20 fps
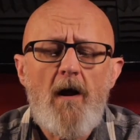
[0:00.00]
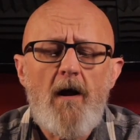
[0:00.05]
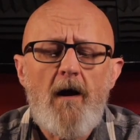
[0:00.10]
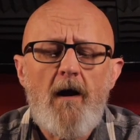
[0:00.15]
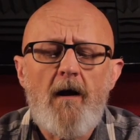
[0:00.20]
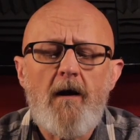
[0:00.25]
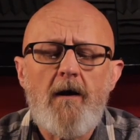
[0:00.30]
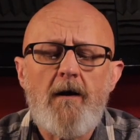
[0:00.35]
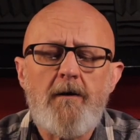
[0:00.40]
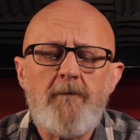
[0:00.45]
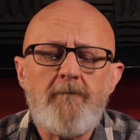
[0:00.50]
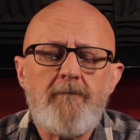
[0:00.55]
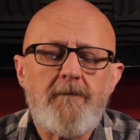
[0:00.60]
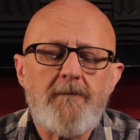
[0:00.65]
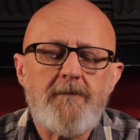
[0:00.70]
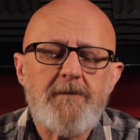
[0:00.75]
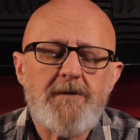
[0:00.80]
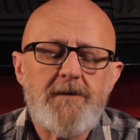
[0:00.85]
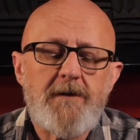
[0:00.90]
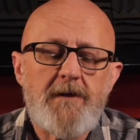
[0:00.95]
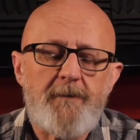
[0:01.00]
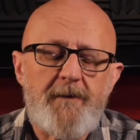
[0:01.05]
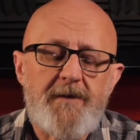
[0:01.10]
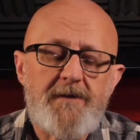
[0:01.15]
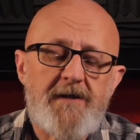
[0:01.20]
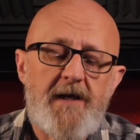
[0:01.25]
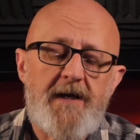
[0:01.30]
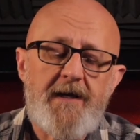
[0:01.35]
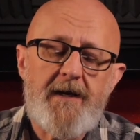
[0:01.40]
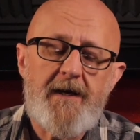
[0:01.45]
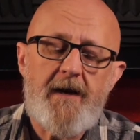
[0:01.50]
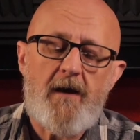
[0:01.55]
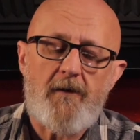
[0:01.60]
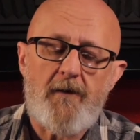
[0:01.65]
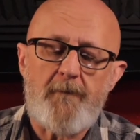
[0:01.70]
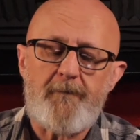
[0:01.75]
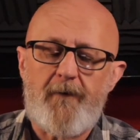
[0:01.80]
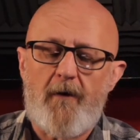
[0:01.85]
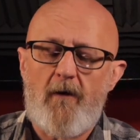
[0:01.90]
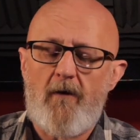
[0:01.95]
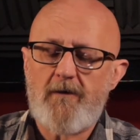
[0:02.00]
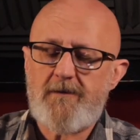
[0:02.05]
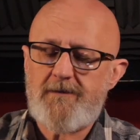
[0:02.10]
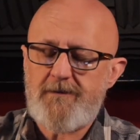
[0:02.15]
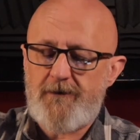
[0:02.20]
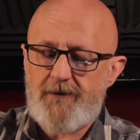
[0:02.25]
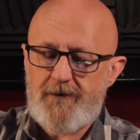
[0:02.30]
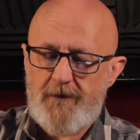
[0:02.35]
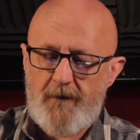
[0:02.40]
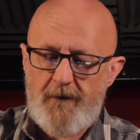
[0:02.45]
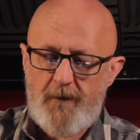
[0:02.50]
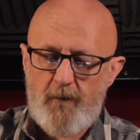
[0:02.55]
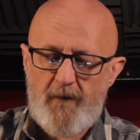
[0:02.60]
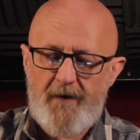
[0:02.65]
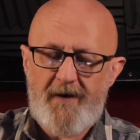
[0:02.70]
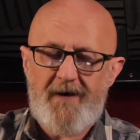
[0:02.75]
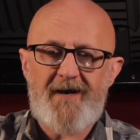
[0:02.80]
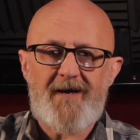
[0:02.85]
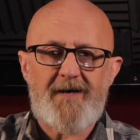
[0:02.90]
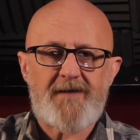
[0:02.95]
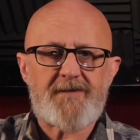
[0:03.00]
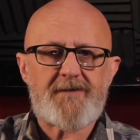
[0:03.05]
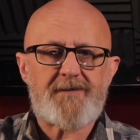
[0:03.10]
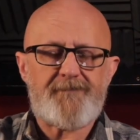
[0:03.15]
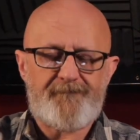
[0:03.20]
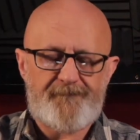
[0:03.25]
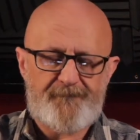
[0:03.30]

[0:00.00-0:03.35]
So let me take it out of the box and show you what it is.